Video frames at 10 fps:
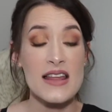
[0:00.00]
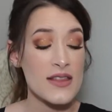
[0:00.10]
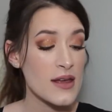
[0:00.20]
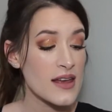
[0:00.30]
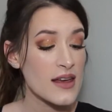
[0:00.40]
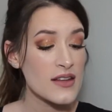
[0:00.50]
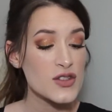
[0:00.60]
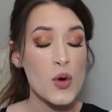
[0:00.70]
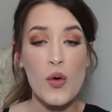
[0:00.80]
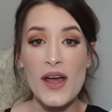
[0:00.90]
The
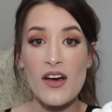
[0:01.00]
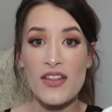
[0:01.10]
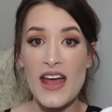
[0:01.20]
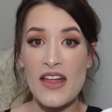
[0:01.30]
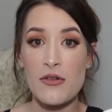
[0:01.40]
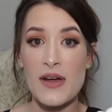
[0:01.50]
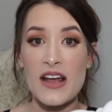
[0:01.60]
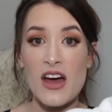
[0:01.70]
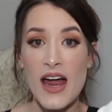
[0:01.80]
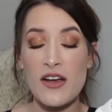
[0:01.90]
toy on the other
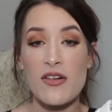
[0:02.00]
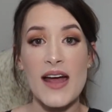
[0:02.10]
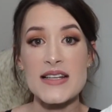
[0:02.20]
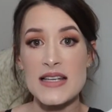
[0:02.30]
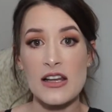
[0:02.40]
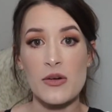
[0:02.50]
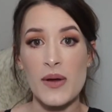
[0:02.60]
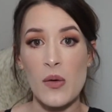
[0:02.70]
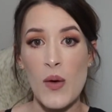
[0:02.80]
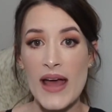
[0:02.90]
end kind of creates a little
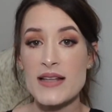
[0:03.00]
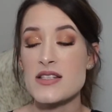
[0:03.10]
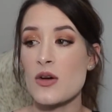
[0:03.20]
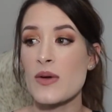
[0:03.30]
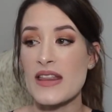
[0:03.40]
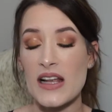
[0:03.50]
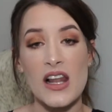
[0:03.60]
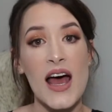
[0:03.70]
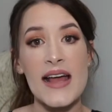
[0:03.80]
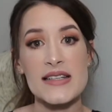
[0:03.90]
bit of weight, so when they're
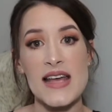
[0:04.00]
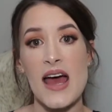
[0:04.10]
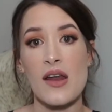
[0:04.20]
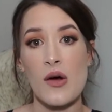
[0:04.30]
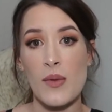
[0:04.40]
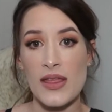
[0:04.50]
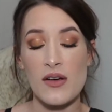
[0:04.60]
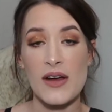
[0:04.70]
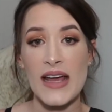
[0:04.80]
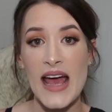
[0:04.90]
lying down or when
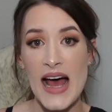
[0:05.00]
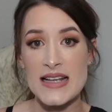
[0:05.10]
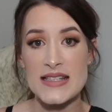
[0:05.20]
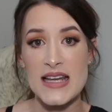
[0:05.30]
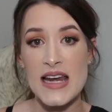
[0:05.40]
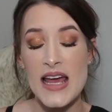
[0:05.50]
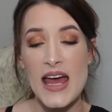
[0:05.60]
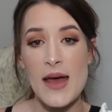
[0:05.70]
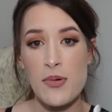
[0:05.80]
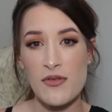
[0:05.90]
they're in a car seat,
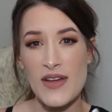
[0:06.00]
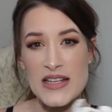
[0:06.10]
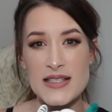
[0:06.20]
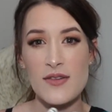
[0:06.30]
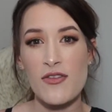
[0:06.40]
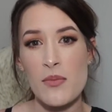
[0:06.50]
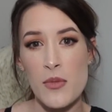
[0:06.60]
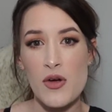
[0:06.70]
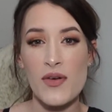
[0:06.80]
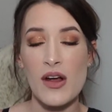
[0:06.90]
it prevents it from
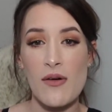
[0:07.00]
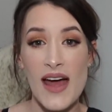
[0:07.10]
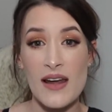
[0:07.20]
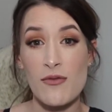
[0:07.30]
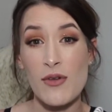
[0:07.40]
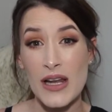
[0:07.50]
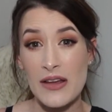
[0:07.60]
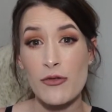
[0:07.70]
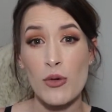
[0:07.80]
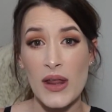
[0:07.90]
moving around and
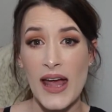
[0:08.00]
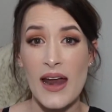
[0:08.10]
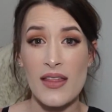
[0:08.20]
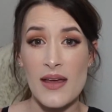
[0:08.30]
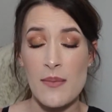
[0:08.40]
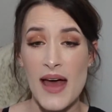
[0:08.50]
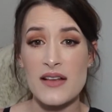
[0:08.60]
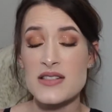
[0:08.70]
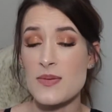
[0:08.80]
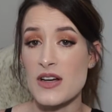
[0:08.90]
really falling out of their
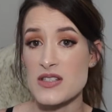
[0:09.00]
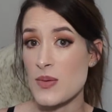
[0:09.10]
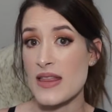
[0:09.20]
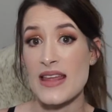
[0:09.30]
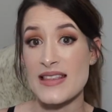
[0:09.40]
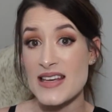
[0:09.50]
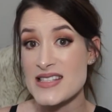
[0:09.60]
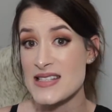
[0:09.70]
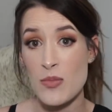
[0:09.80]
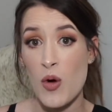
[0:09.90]
mouths, because when they're
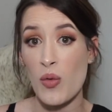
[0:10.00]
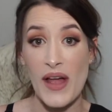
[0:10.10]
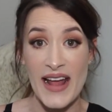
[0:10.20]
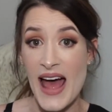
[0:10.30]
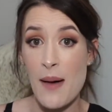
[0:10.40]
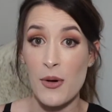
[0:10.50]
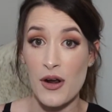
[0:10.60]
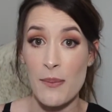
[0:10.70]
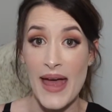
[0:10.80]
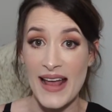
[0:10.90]
this small, they can't put
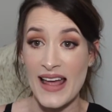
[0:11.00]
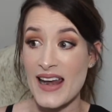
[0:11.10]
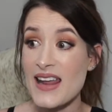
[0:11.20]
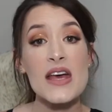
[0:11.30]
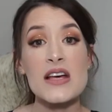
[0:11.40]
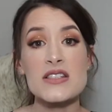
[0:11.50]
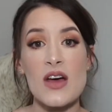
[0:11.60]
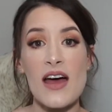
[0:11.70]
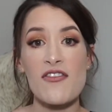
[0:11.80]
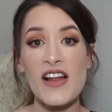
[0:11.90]
it back in. So
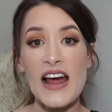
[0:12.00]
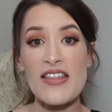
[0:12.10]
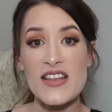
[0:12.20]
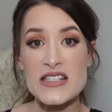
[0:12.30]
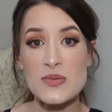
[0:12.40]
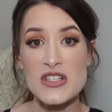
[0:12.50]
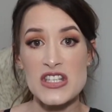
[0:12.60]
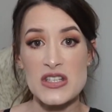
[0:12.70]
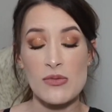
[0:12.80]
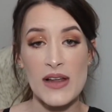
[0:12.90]
I feel like this was
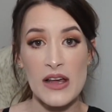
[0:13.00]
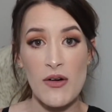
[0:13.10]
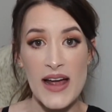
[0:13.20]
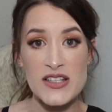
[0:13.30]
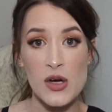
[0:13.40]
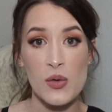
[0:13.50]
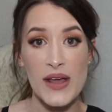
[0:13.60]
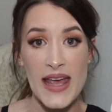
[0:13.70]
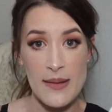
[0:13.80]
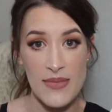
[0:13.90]
just a really great tool to
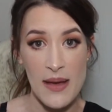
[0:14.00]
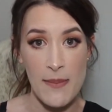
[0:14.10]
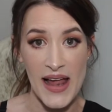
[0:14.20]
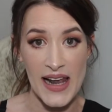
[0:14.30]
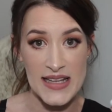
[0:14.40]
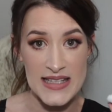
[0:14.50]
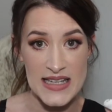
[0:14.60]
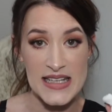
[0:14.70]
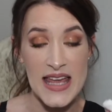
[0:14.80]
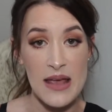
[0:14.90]
keep that balance
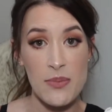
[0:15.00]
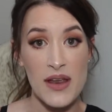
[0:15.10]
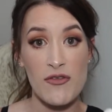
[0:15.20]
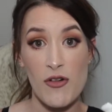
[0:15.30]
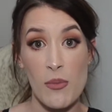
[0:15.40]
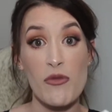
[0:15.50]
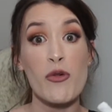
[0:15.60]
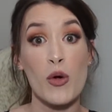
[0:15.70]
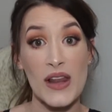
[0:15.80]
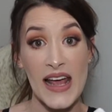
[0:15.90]
and to keep it from
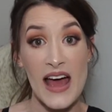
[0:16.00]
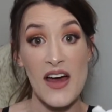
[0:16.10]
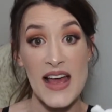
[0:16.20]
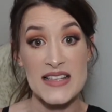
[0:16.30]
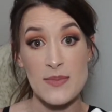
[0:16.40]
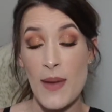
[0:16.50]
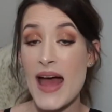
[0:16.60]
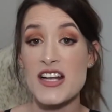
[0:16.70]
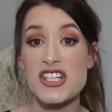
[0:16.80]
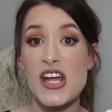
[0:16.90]
falling out as
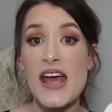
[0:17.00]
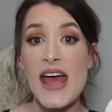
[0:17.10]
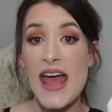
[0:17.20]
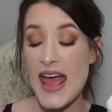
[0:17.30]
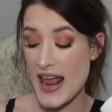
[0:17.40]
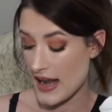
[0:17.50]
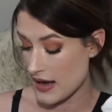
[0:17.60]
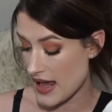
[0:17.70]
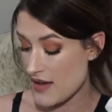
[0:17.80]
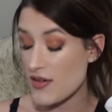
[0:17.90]
much.
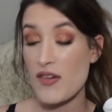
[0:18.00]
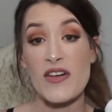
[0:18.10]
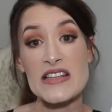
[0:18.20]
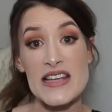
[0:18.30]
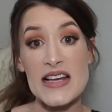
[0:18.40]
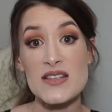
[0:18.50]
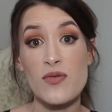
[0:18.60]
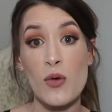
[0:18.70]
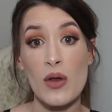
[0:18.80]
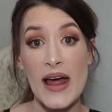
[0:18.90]
And even if it does
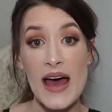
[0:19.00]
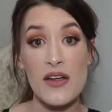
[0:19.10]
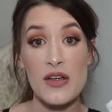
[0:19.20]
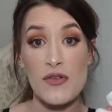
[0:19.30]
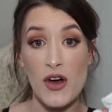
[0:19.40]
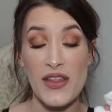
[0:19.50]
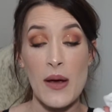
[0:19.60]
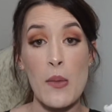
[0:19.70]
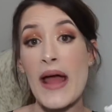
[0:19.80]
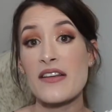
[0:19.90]
fall out, you've got
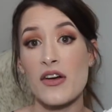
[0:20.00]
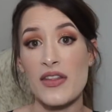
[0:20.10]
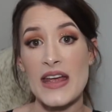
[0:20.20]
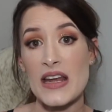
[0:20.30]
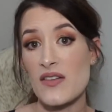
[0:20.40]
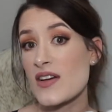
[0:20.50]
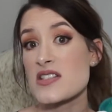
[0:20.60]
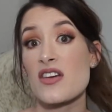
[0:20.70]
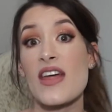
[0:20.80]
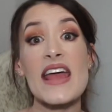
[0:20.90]
that weight on the end of it
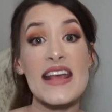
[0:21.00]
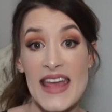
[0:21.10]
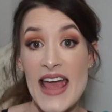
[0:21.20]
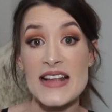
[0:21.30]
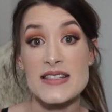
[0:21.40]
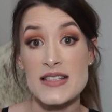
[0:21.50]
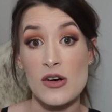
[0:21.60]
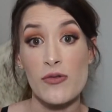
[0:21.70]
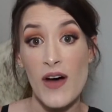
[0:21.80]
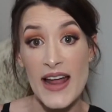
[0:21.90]
so that he can
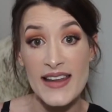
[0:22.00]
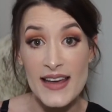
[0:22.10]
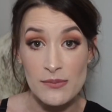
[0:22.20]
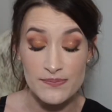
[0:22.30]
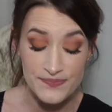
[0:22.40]
still find it.